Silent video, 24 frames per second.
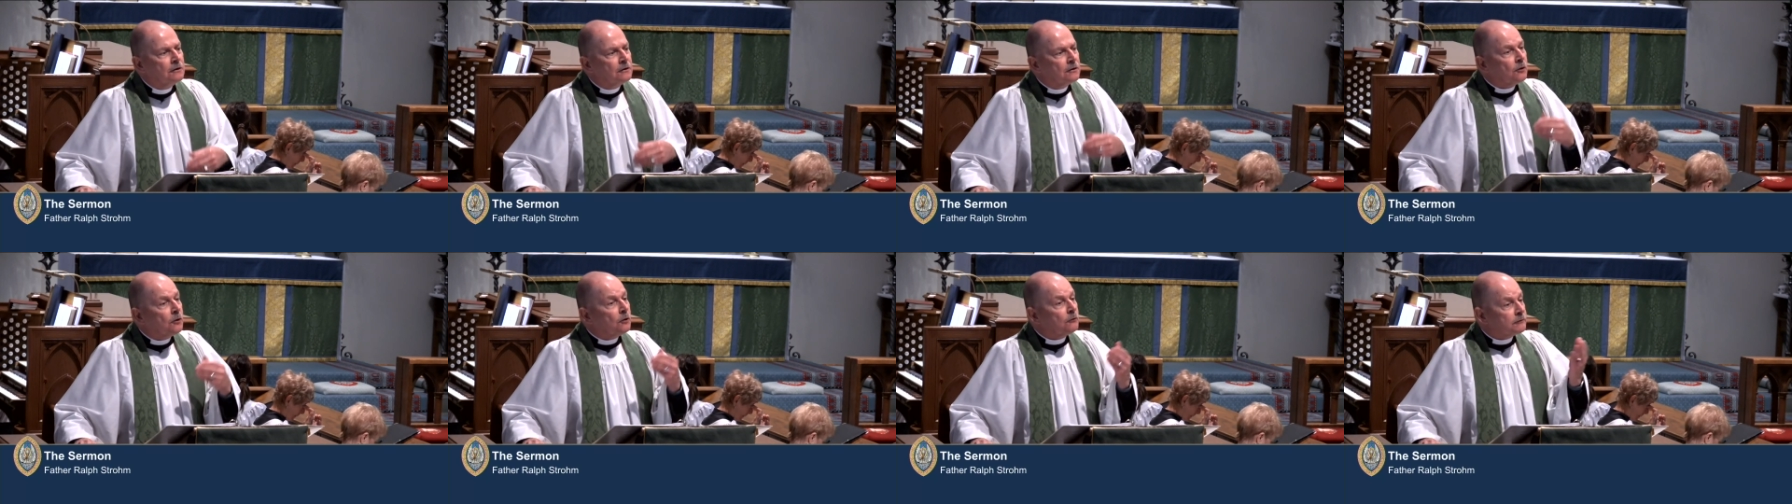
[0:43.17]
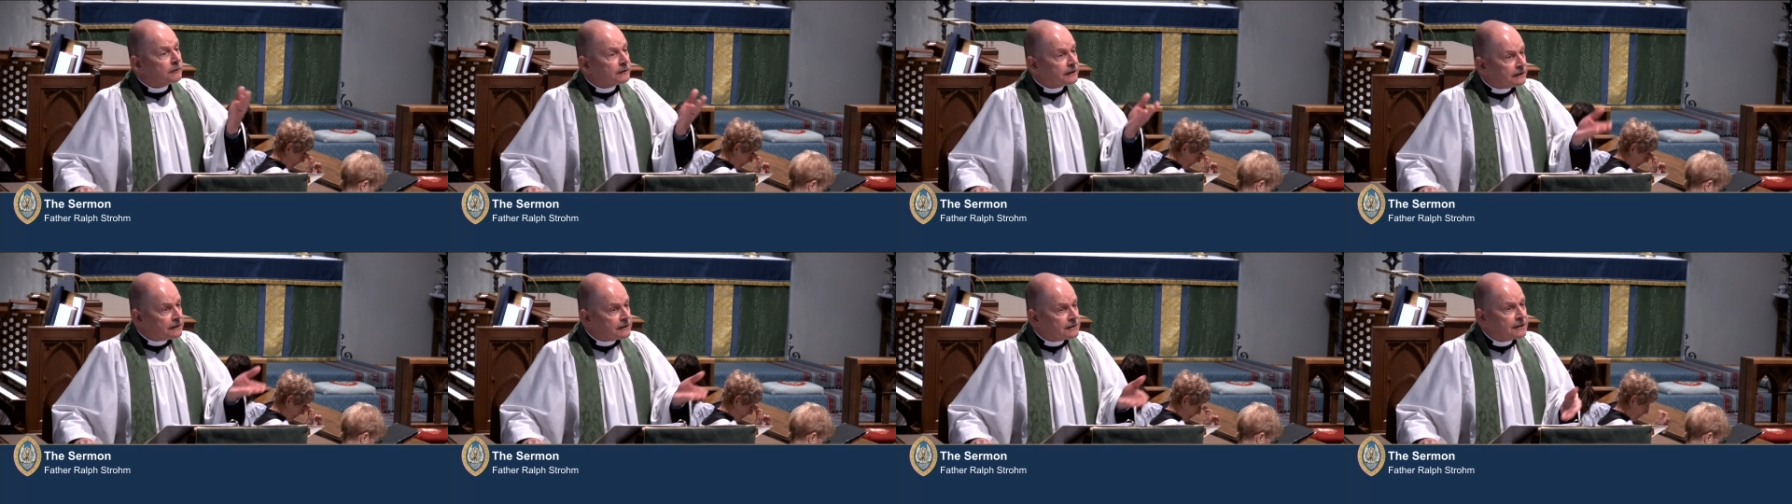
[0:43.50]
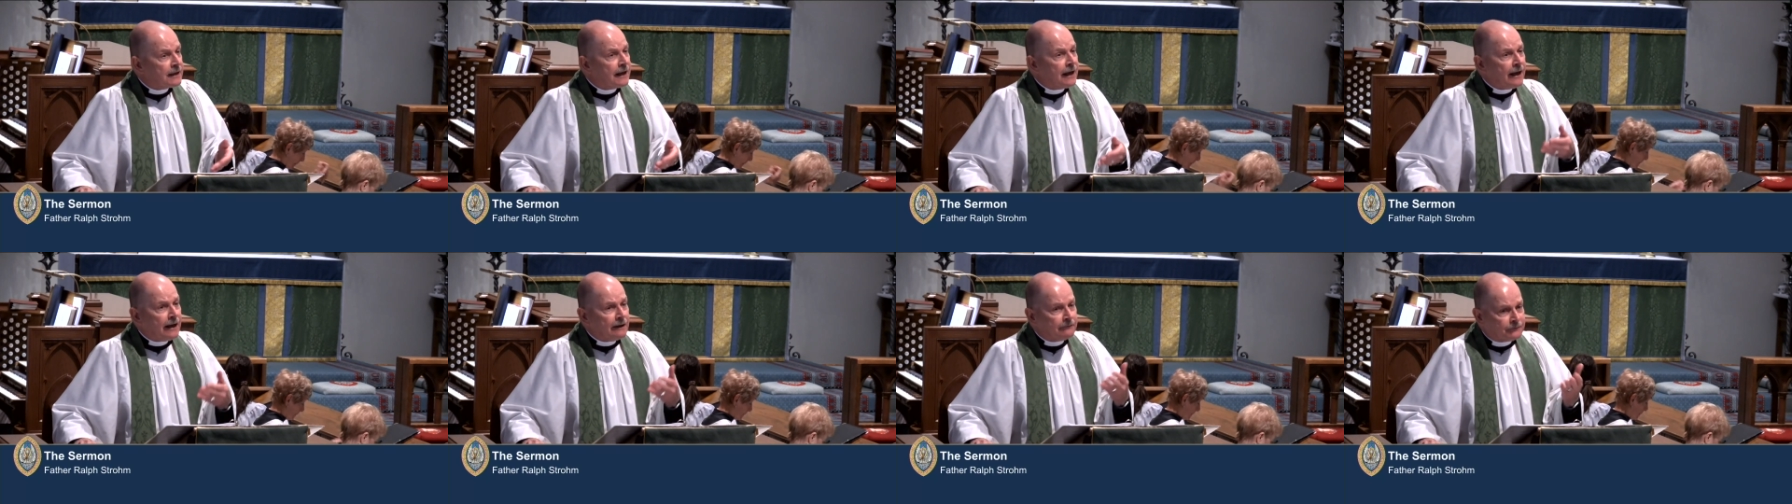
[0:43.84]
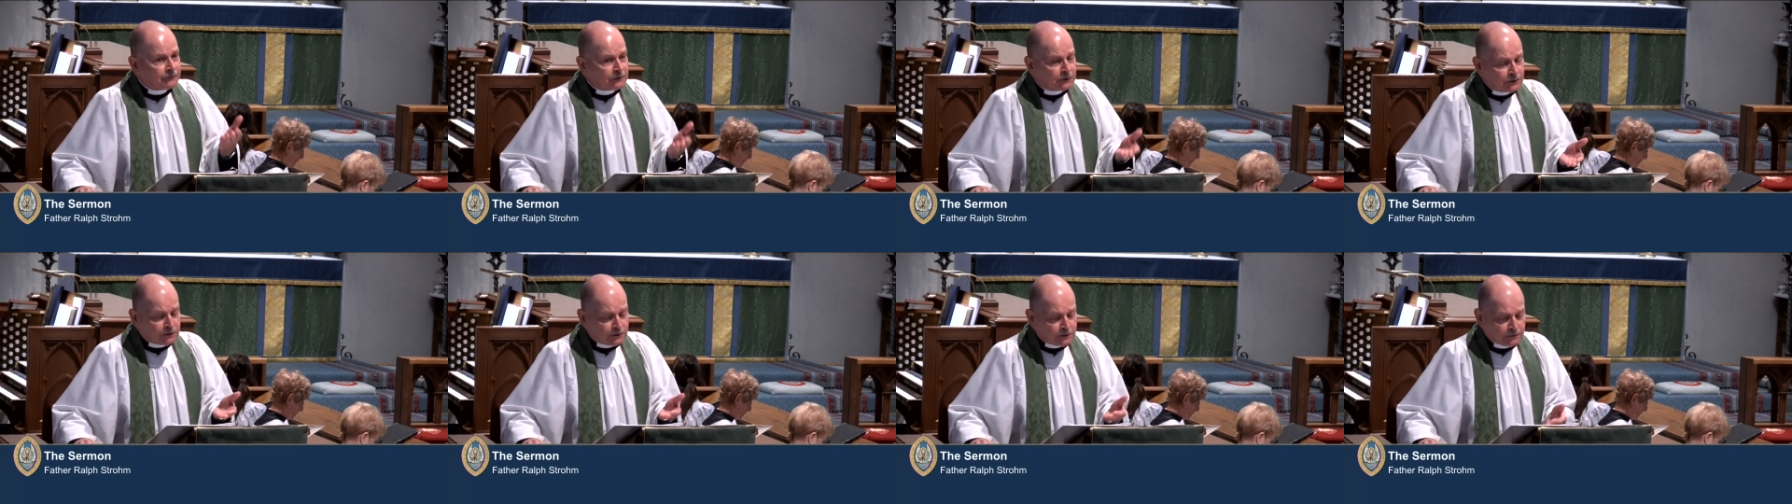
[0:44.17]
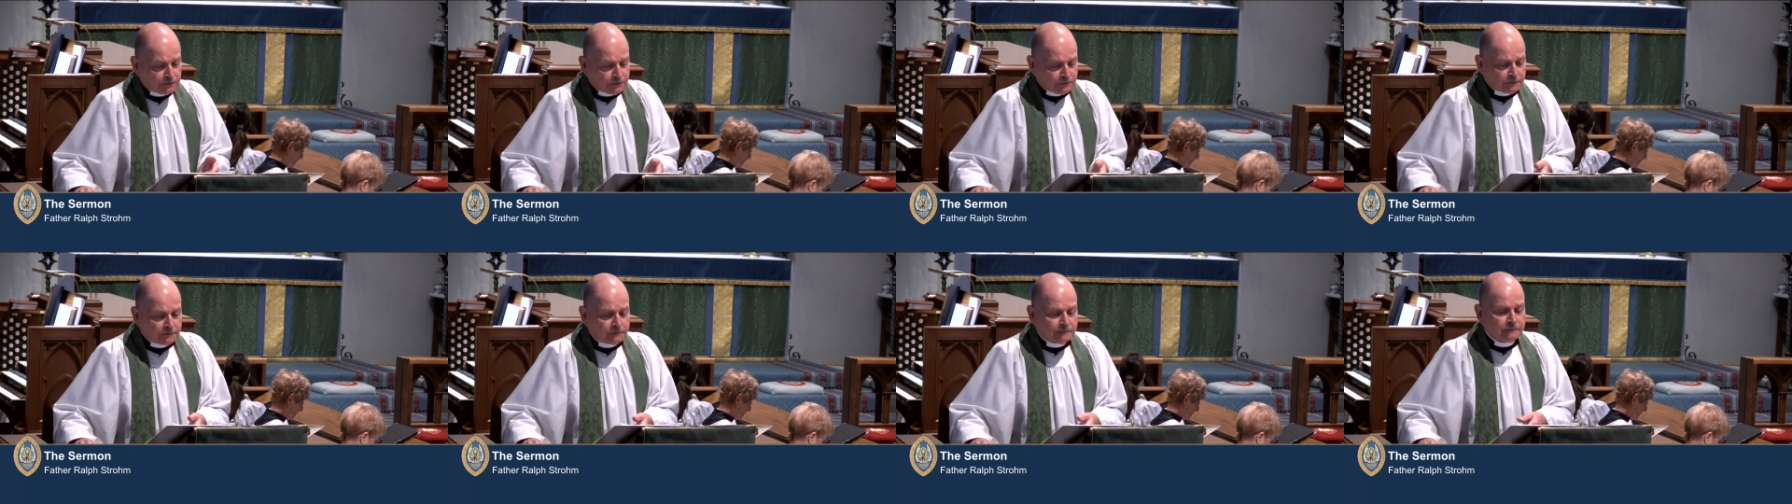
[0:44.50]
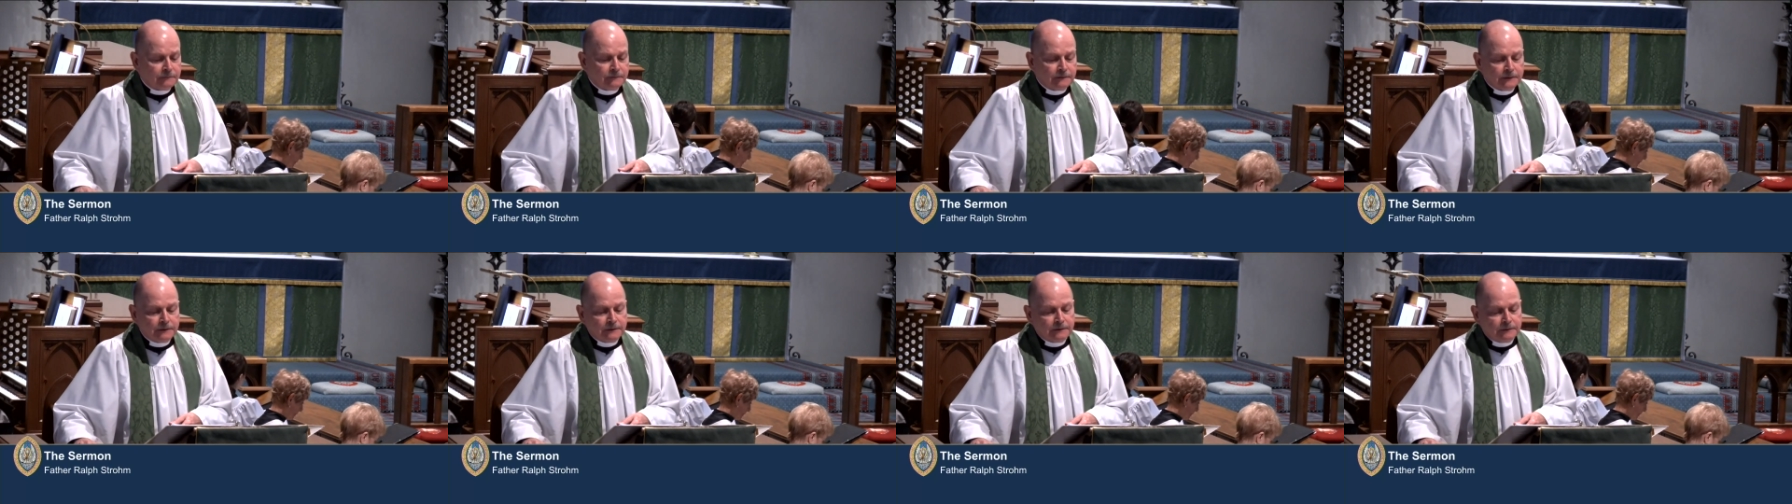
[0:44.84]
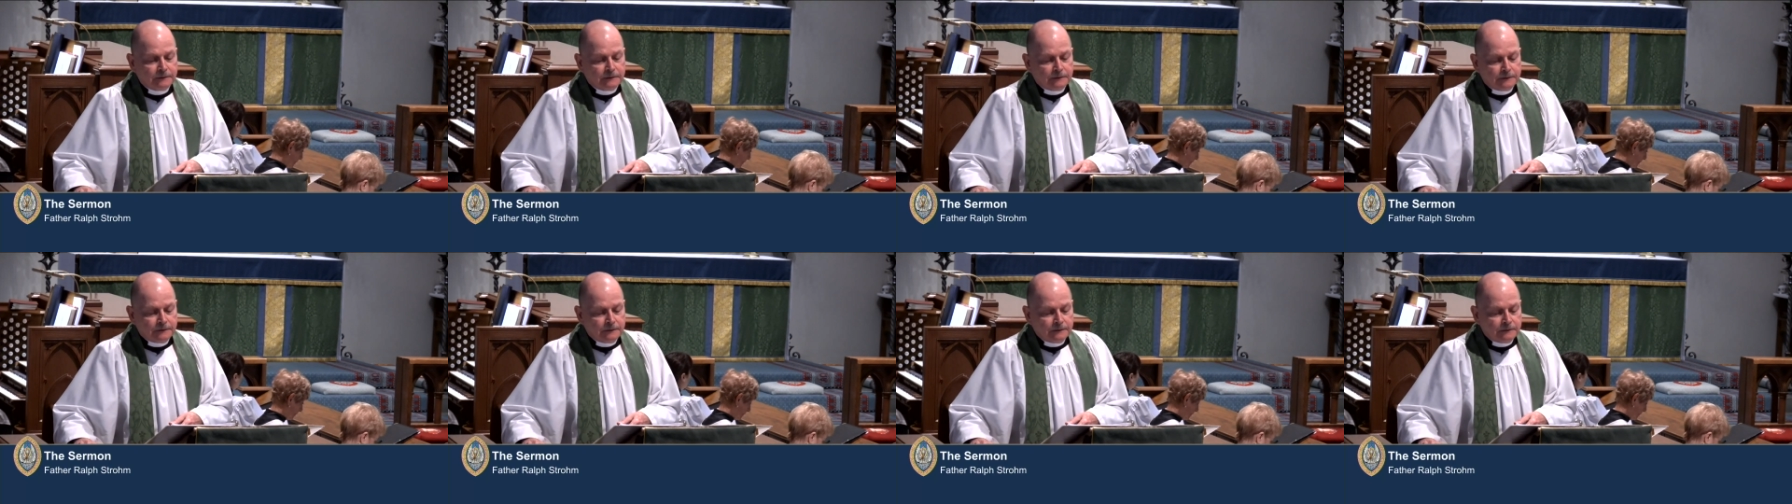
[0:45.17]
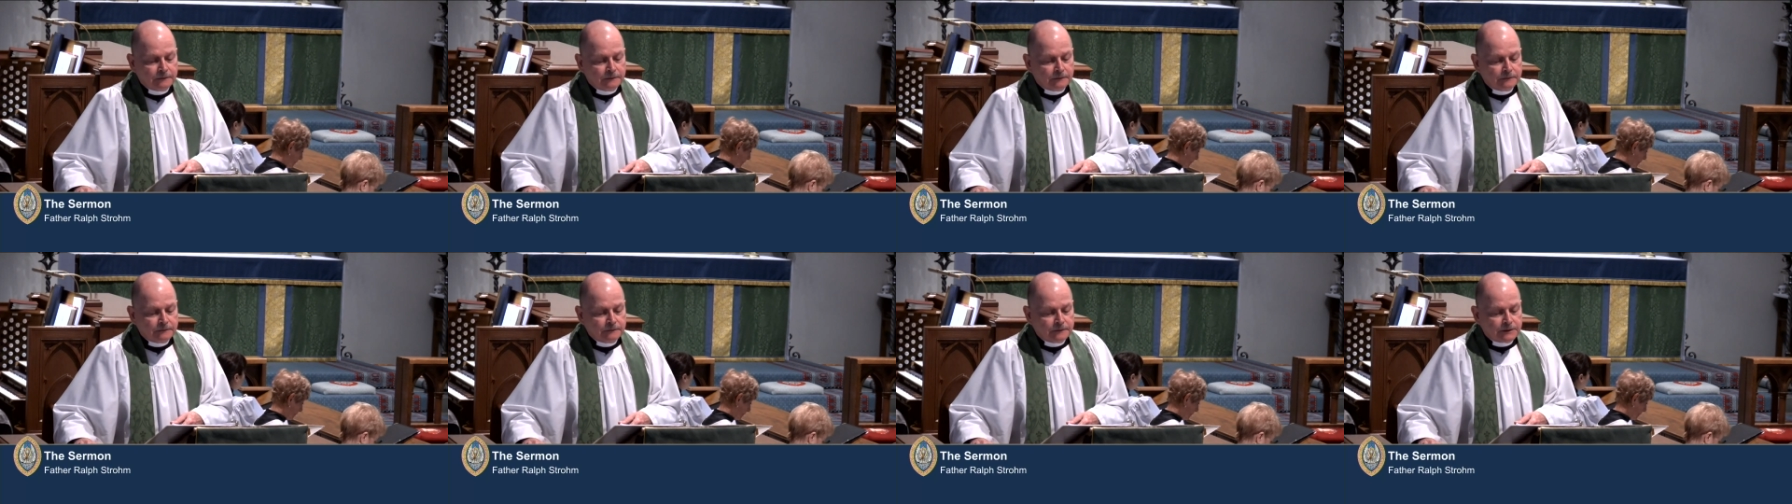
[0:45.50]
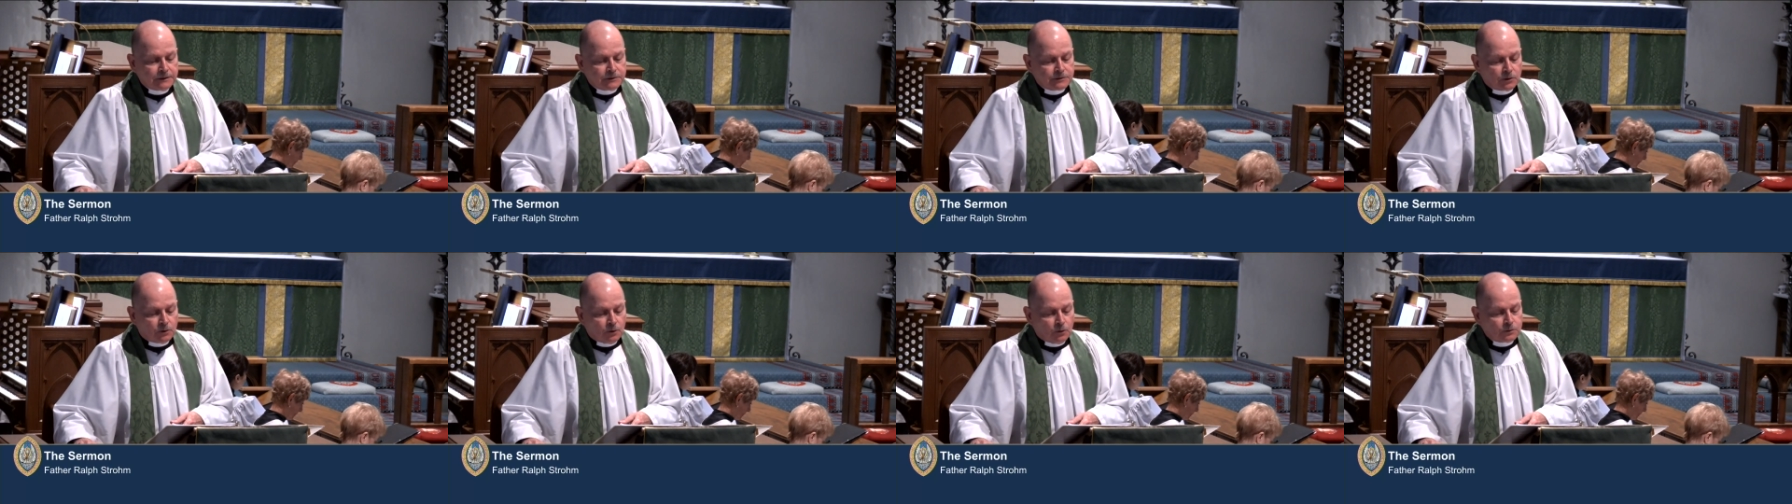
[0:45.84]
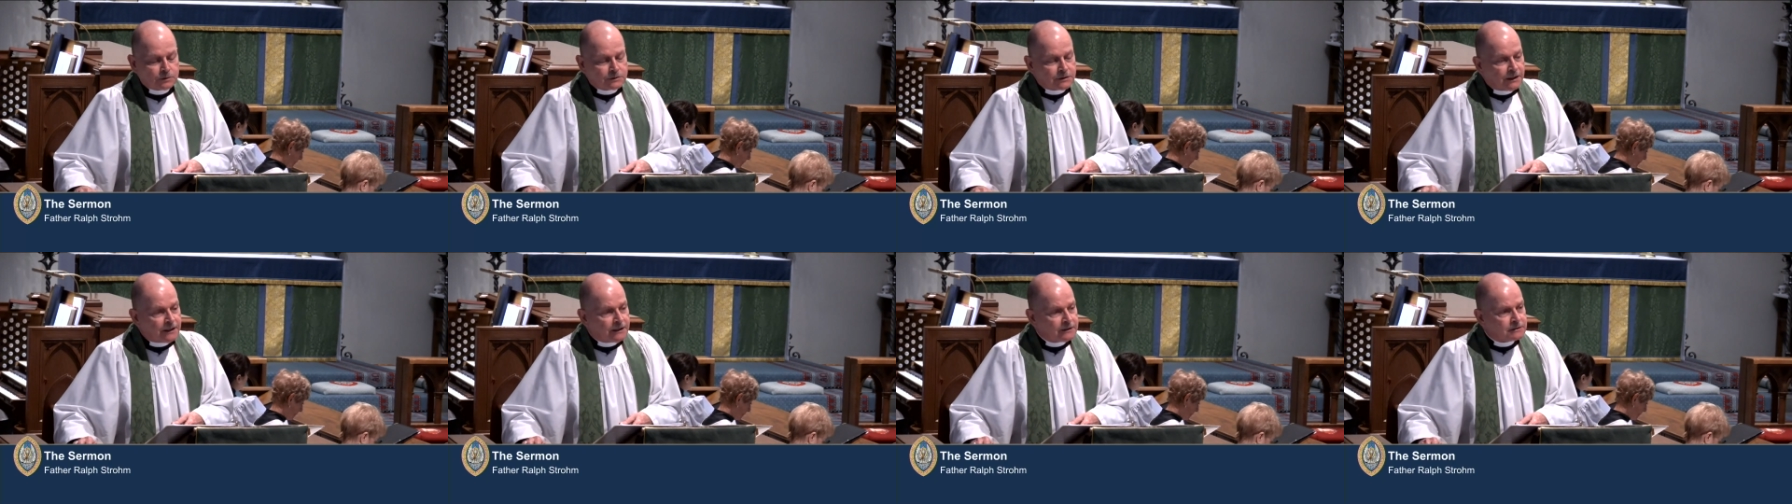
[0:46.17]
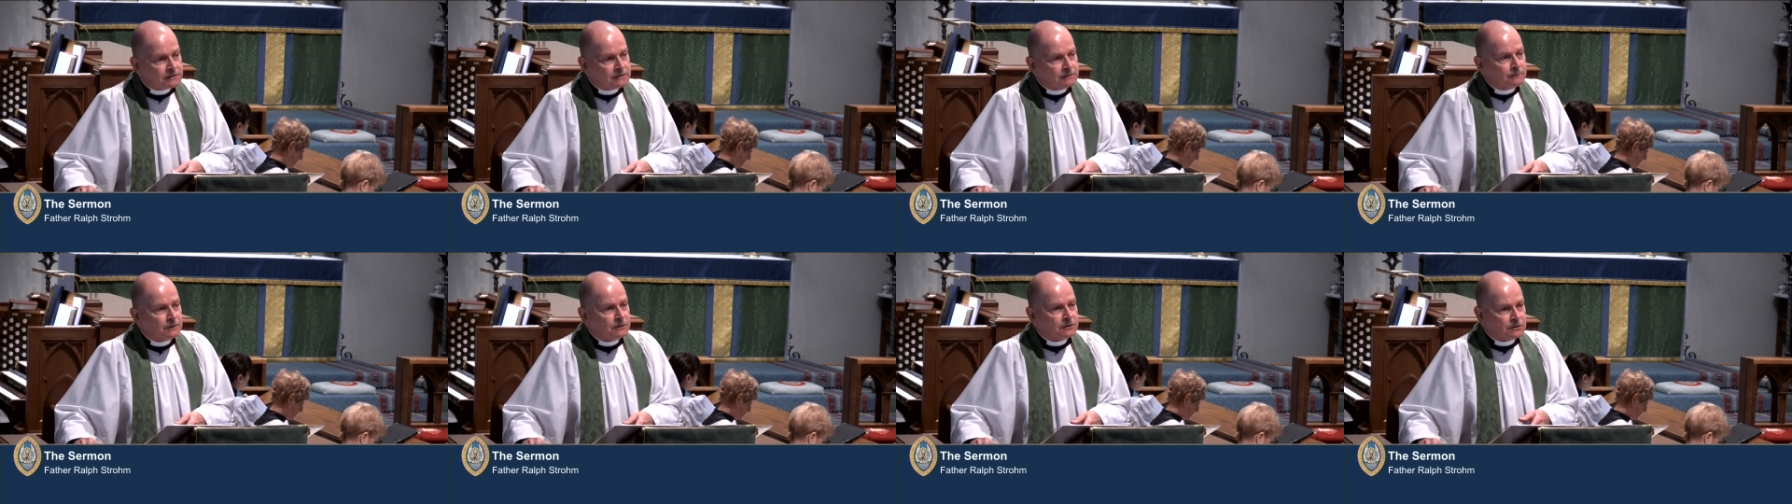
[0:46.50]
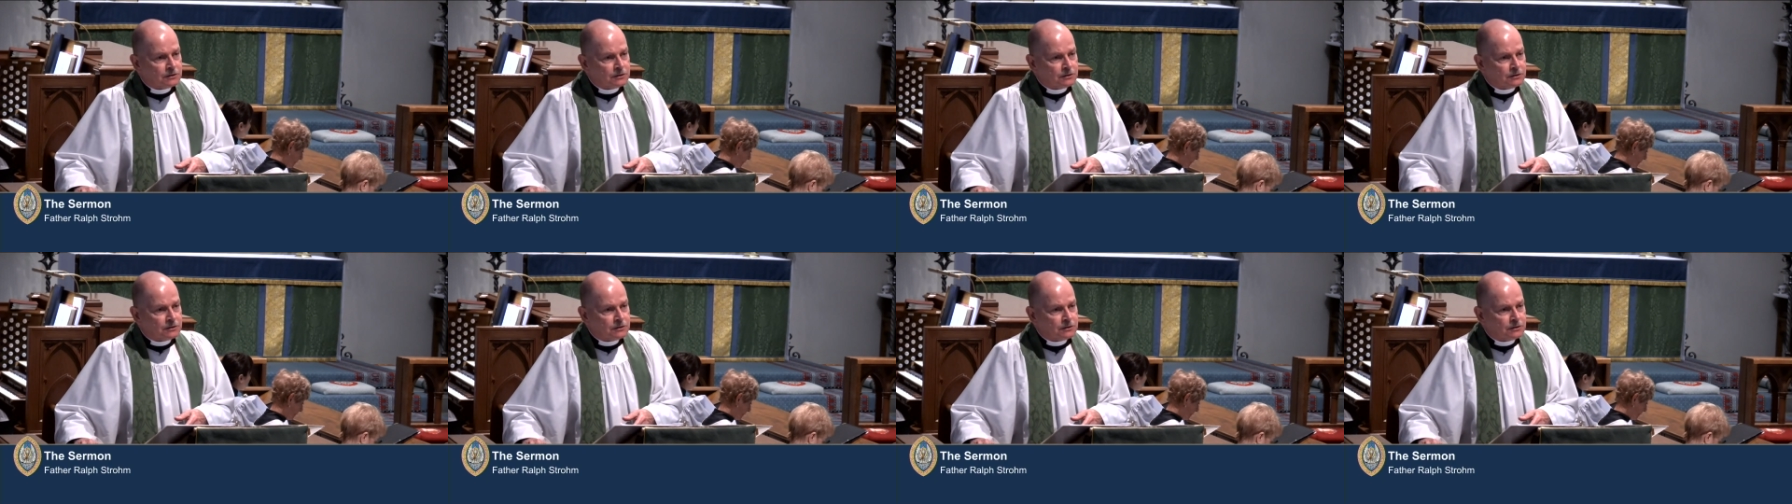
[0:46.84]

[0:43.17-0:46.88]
over this half year these Old Testament